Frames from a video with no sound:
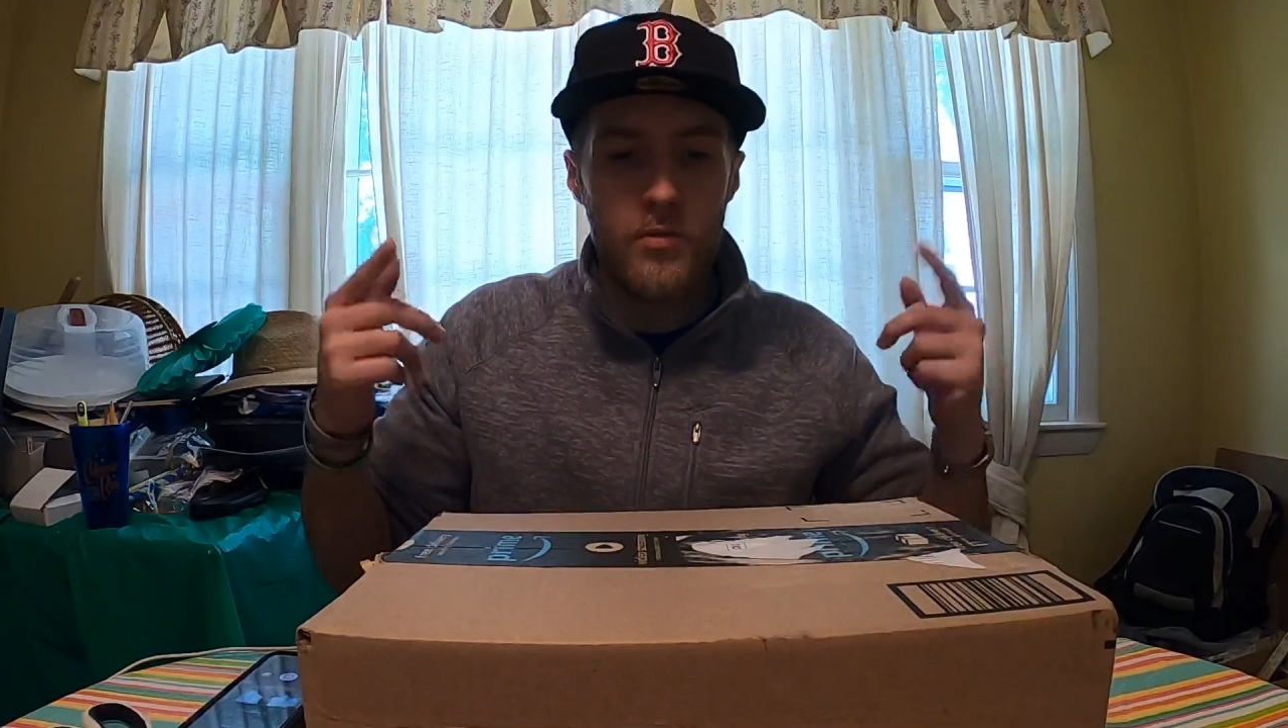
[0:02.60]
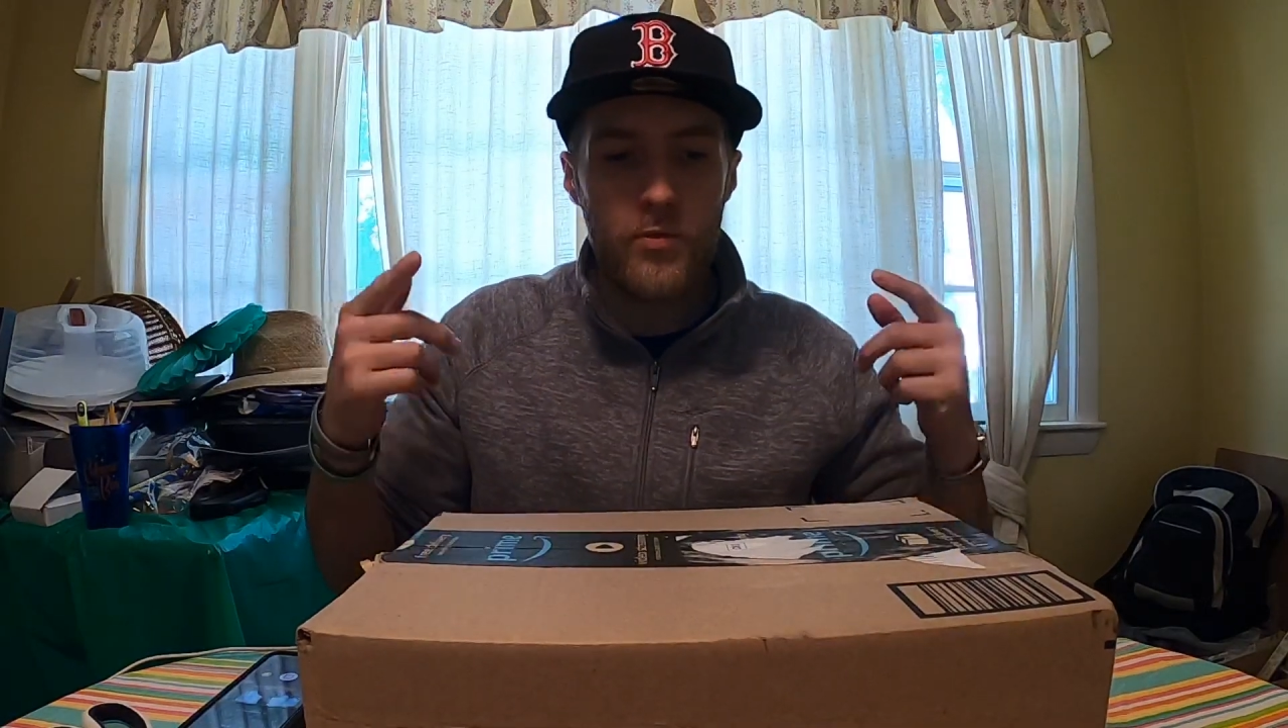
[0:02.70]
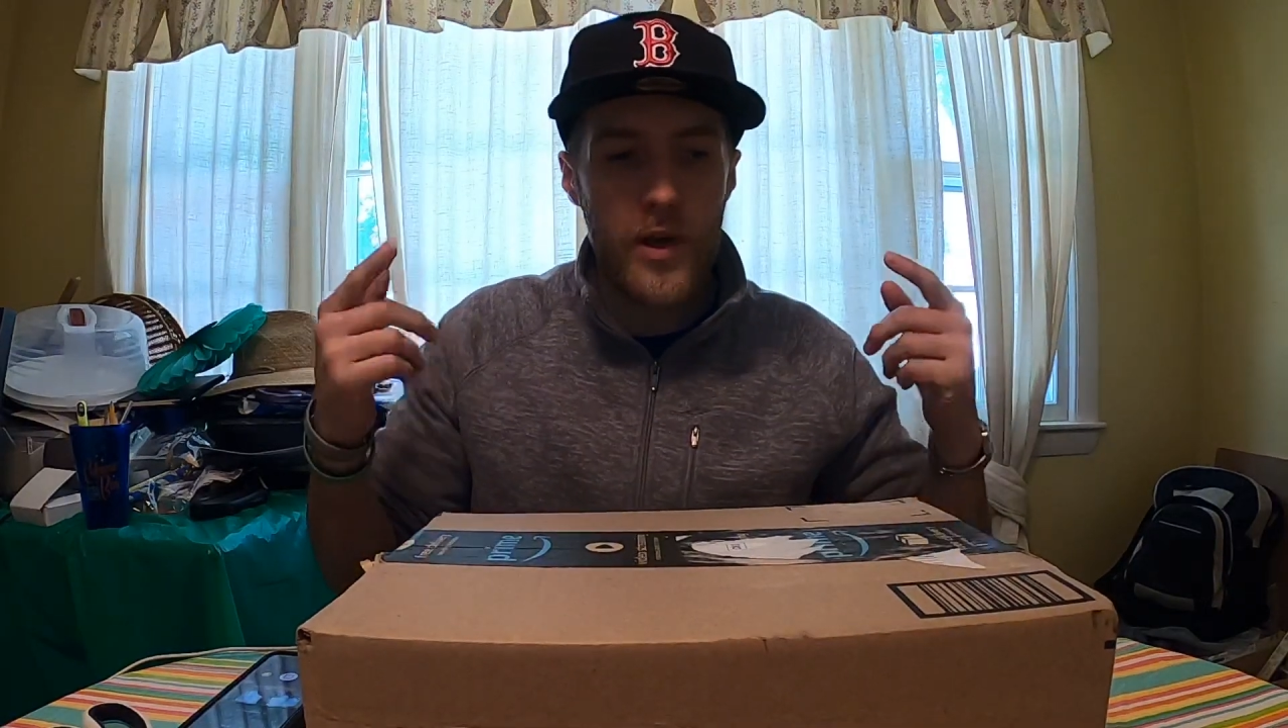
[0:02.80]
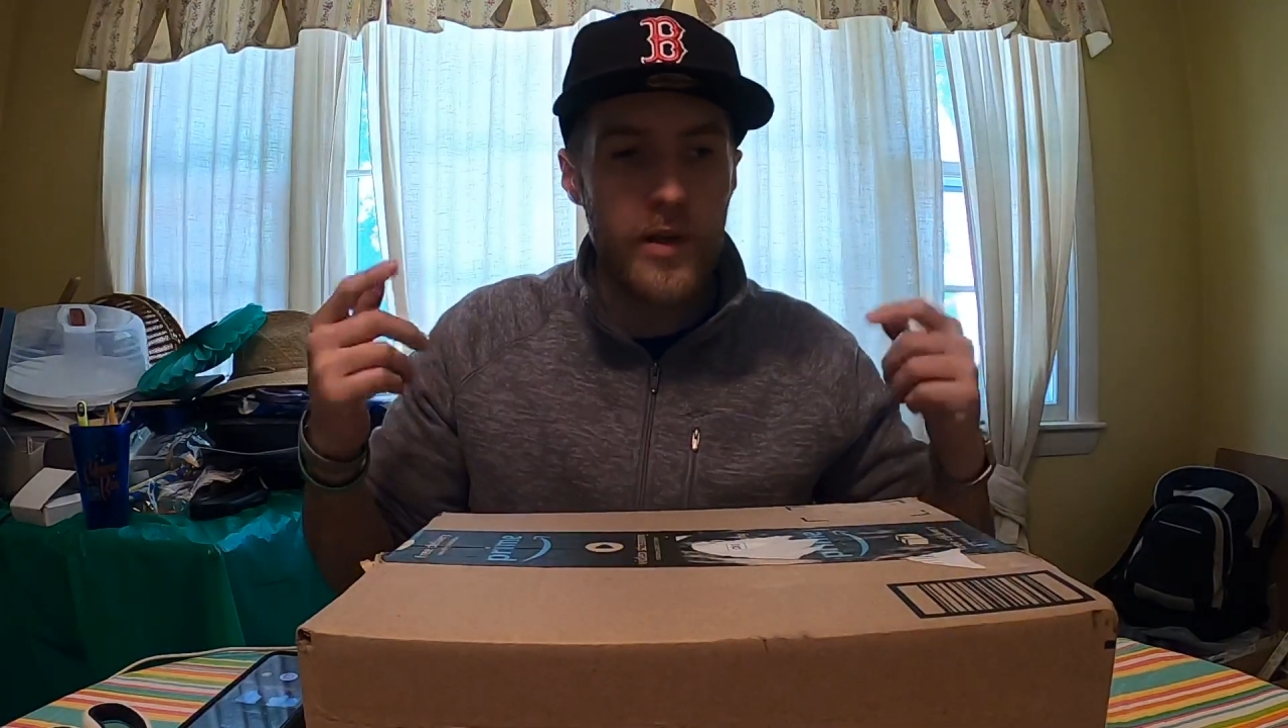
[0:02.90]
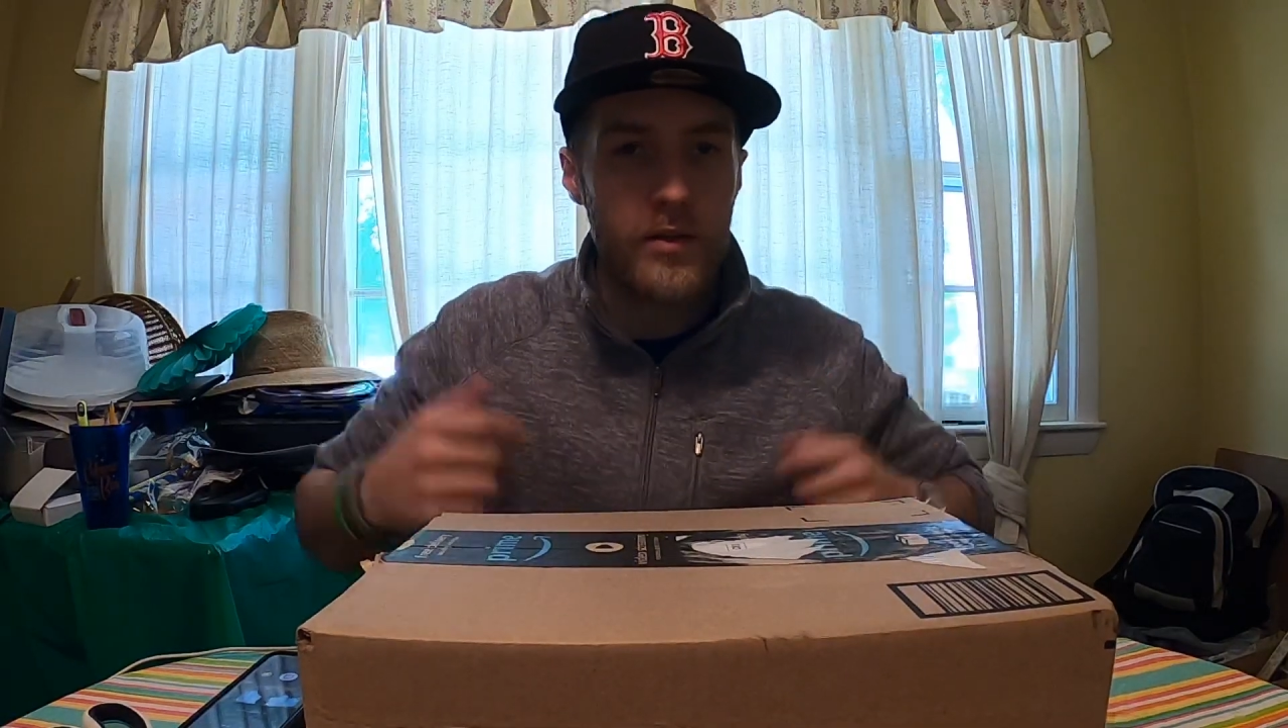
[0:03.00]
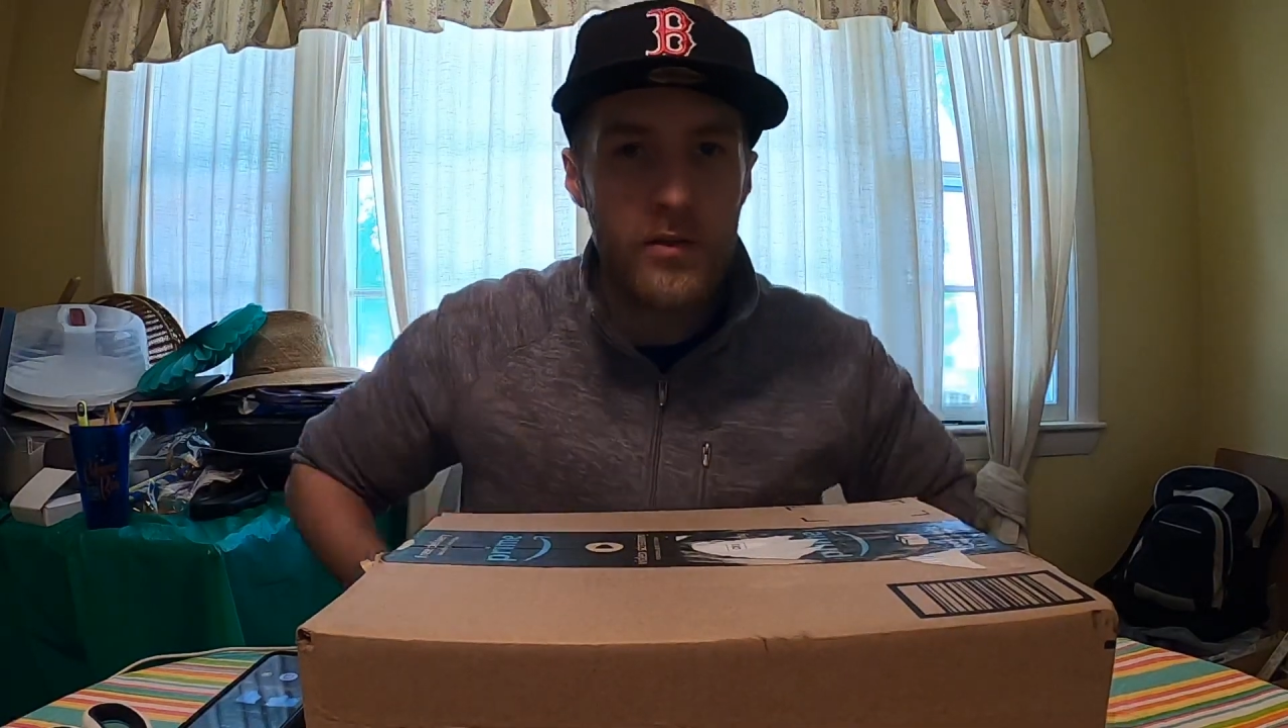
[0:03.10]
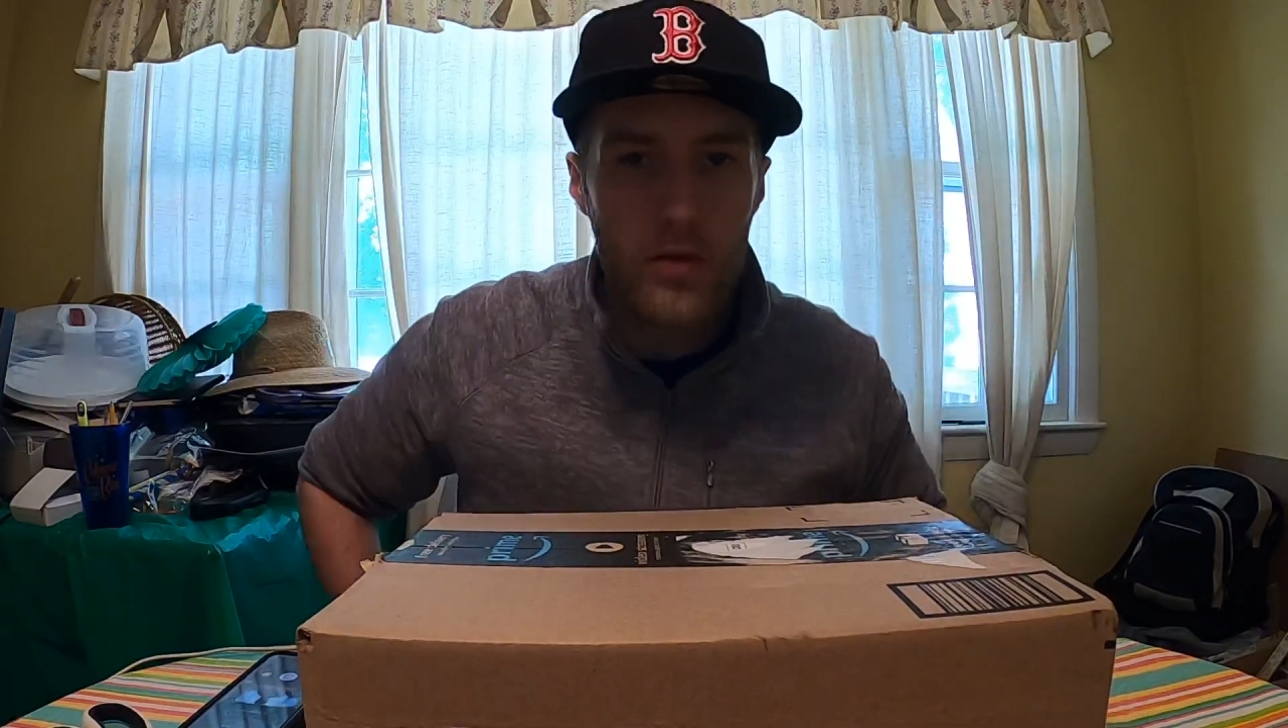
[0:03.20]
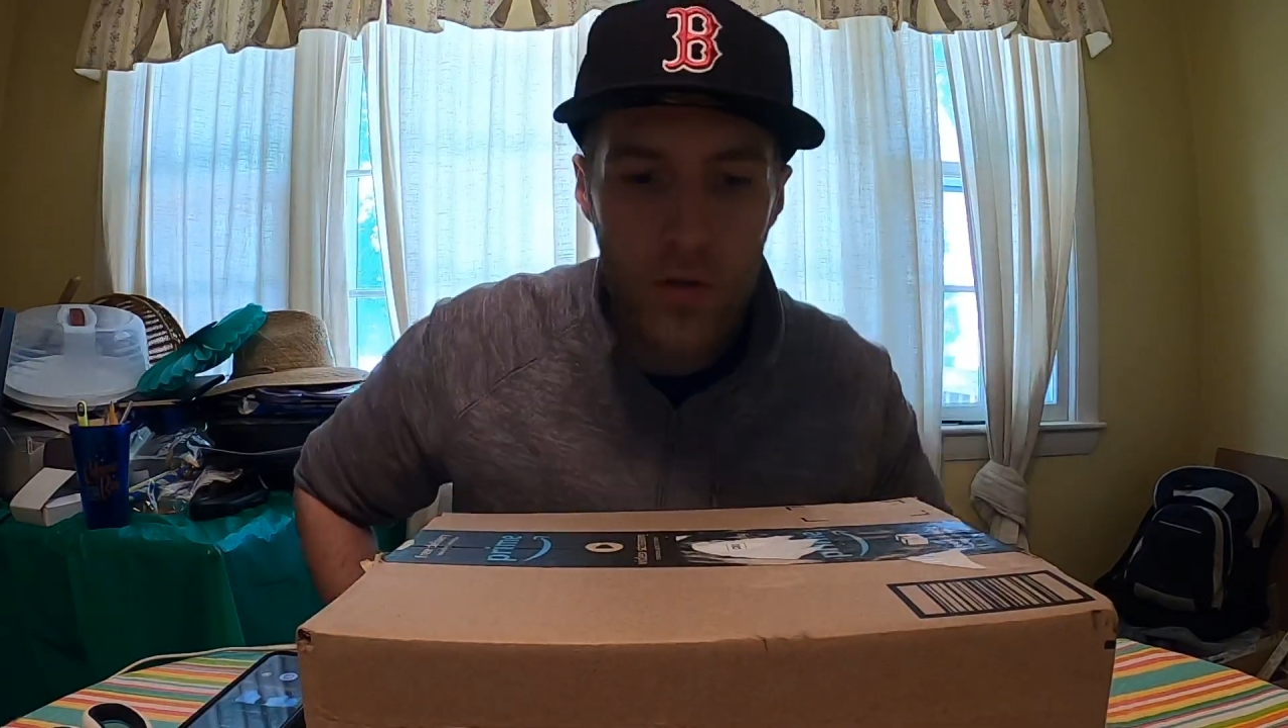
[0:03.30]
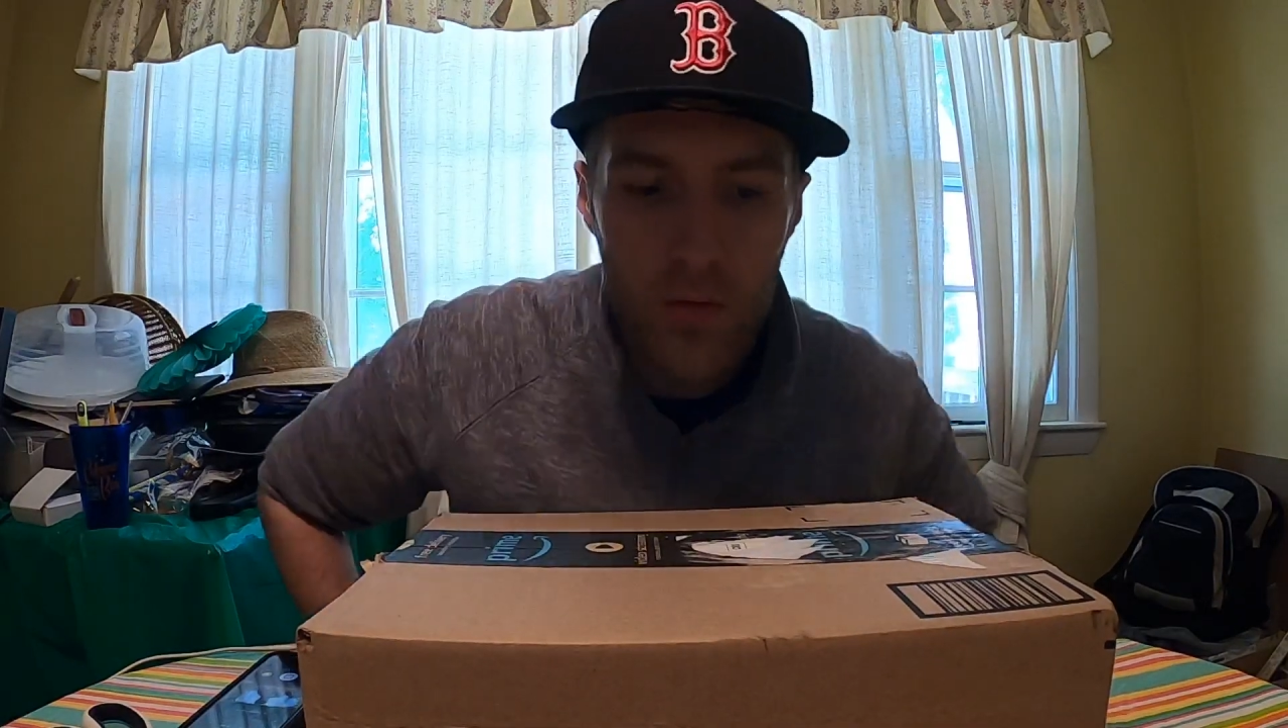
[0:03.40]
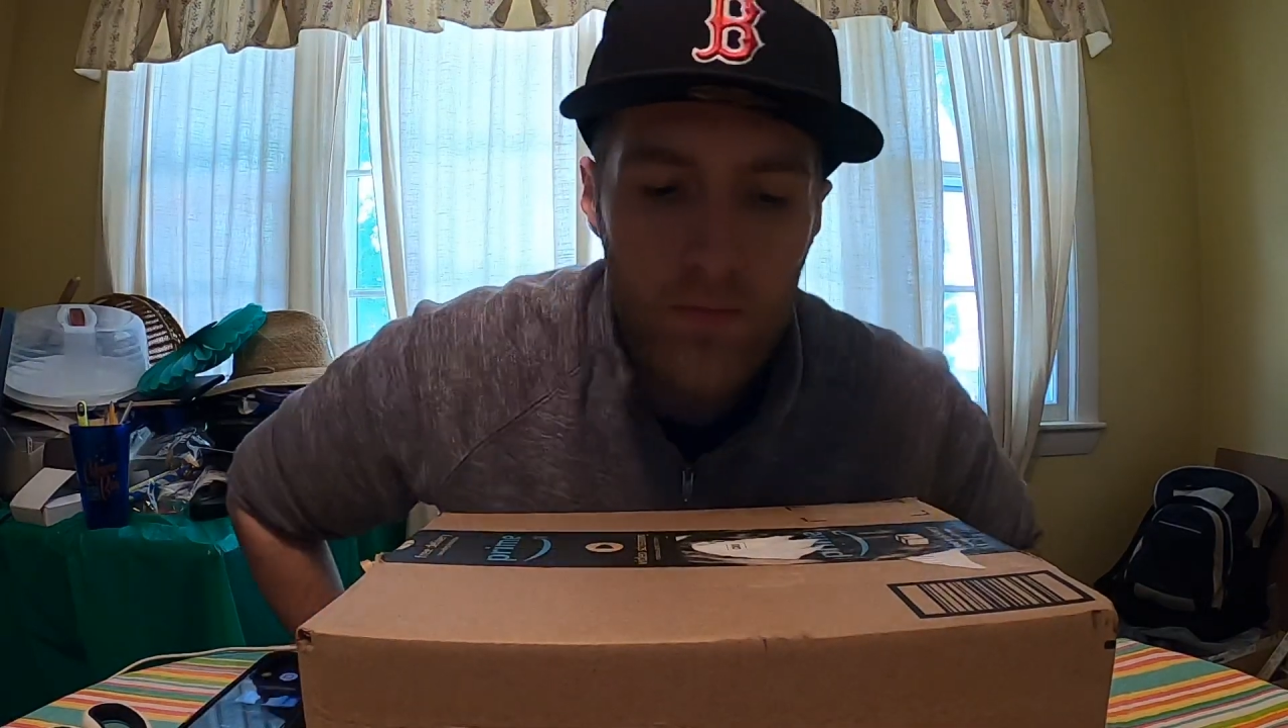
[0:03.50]
right,
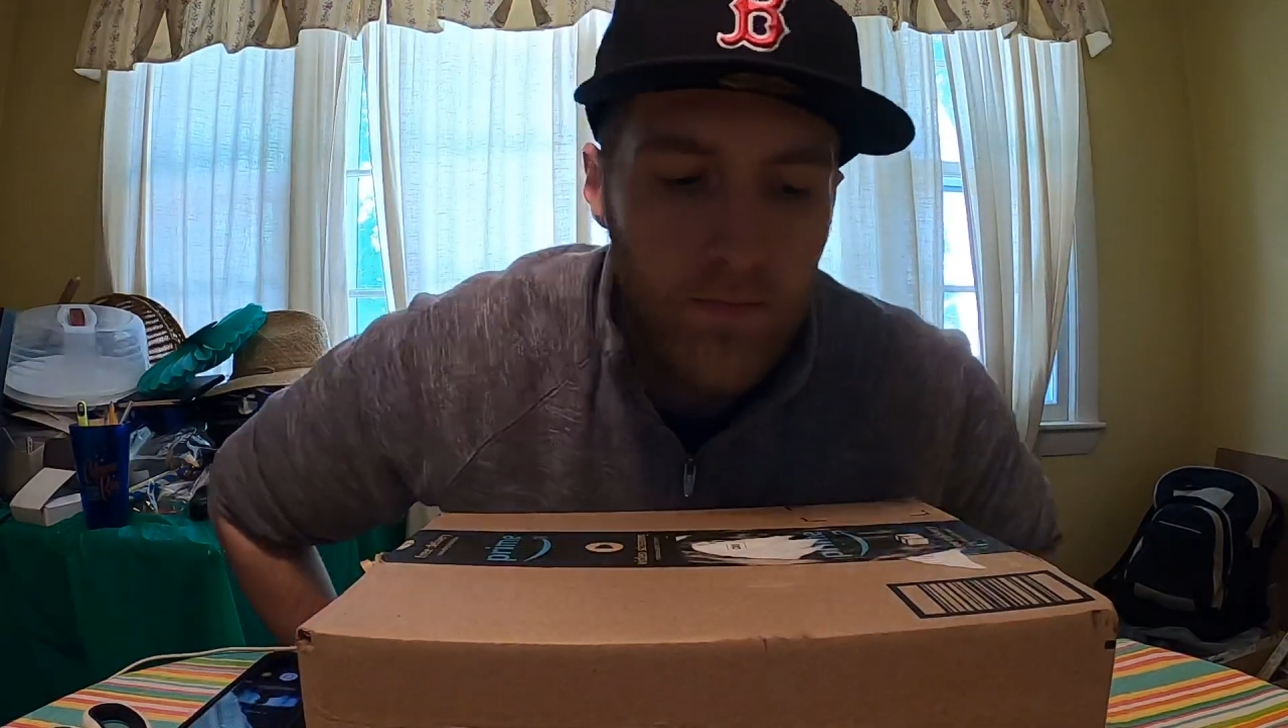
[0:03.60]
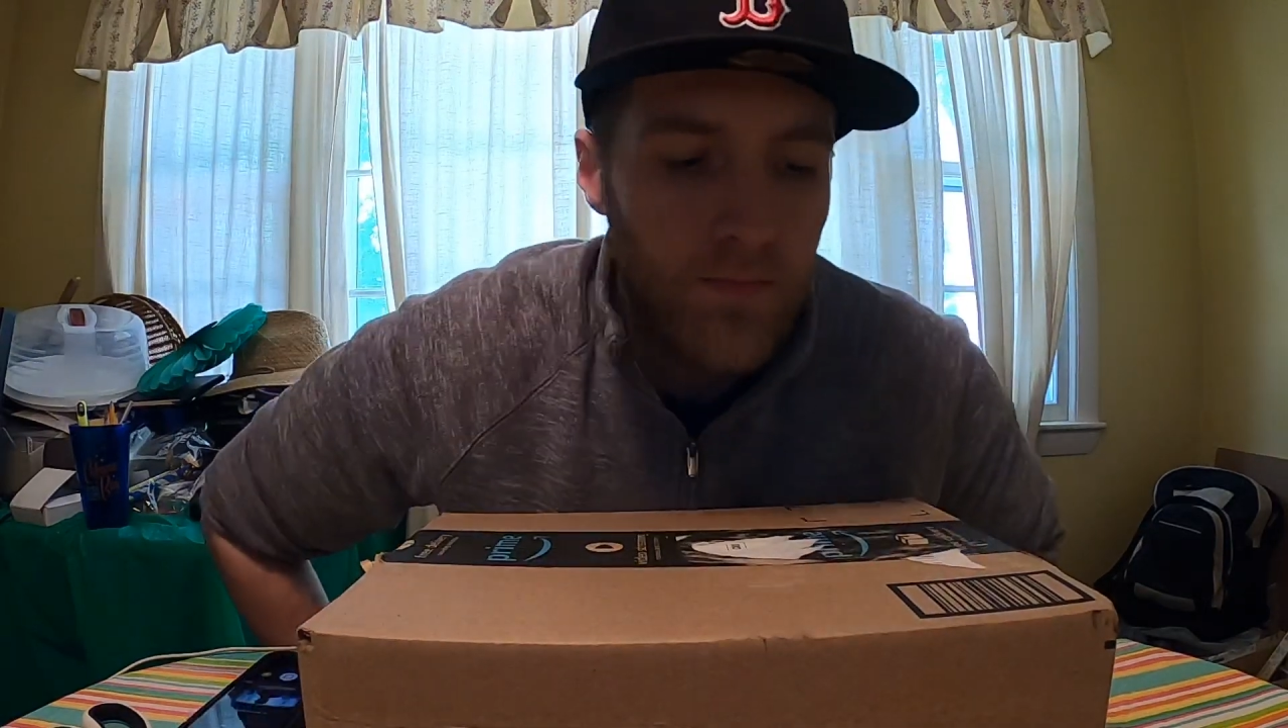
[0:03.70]
so